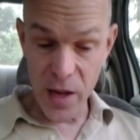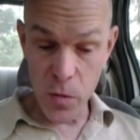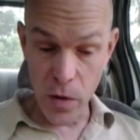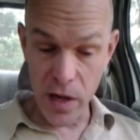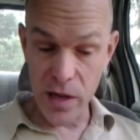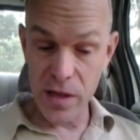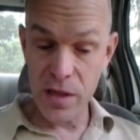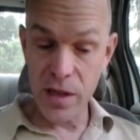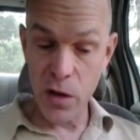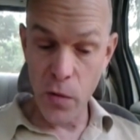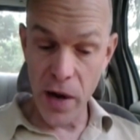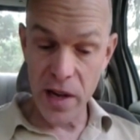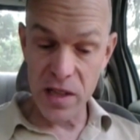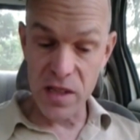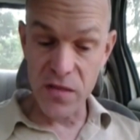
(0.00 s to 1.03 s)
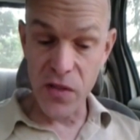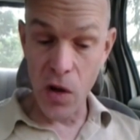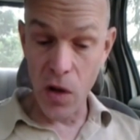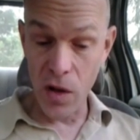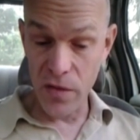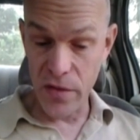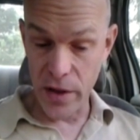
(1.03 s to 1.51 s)
and likewise the
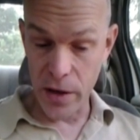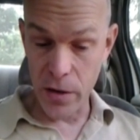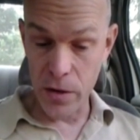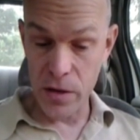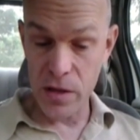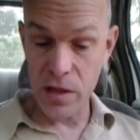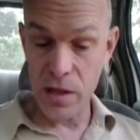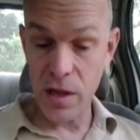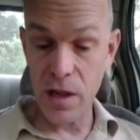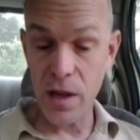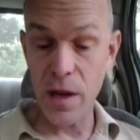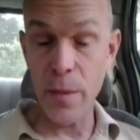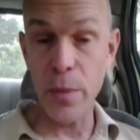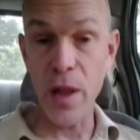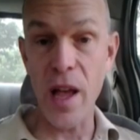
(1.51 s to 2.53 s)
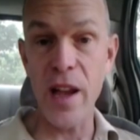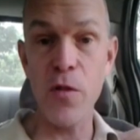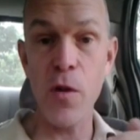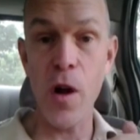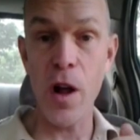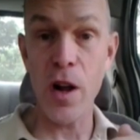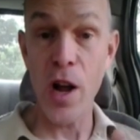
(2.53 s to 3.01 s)
greatest of all figures,
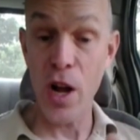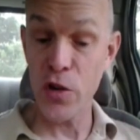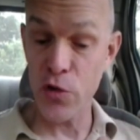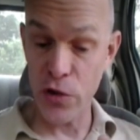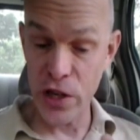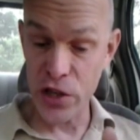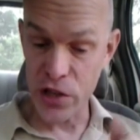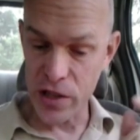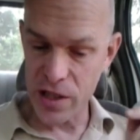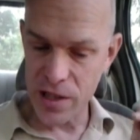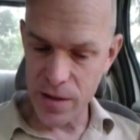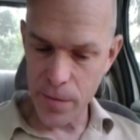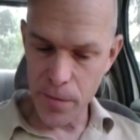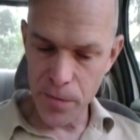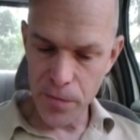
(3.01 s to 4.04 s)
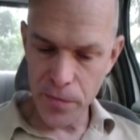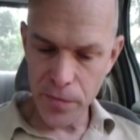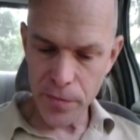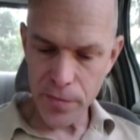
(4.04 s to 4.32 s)
imply contradictions.